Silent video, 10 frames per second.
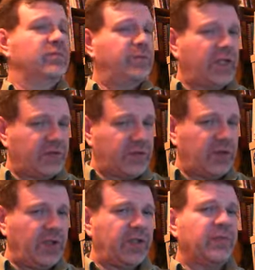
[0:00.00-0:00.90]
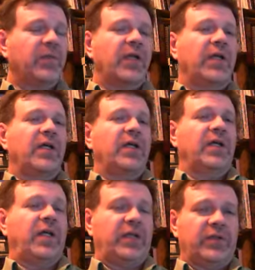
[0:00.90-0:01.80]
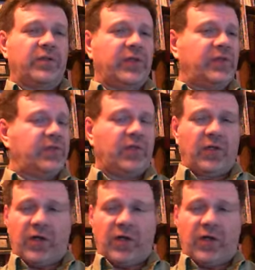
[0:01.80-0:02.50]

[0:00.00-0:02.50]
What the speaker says: Basically increased